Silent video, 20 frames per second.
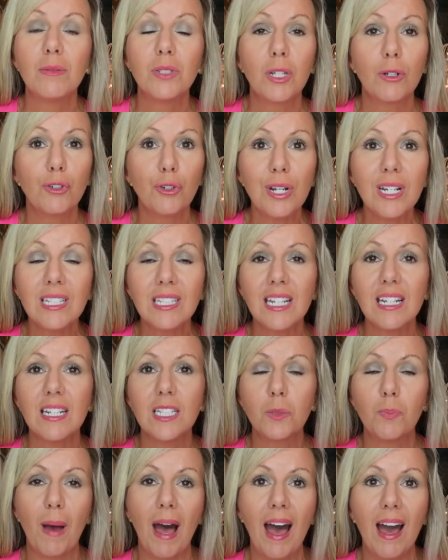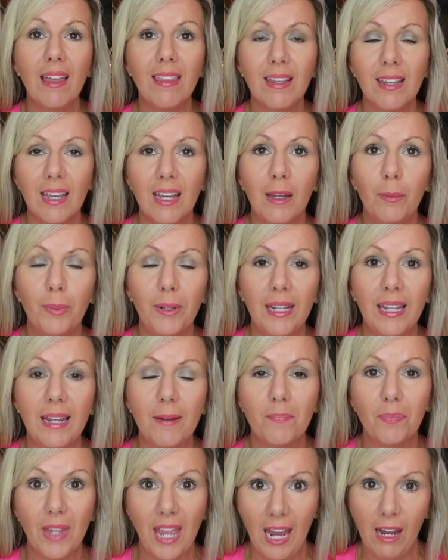So Trendsend is by the
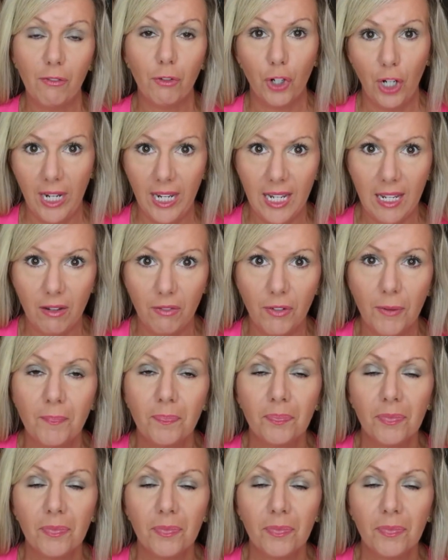company Evereve.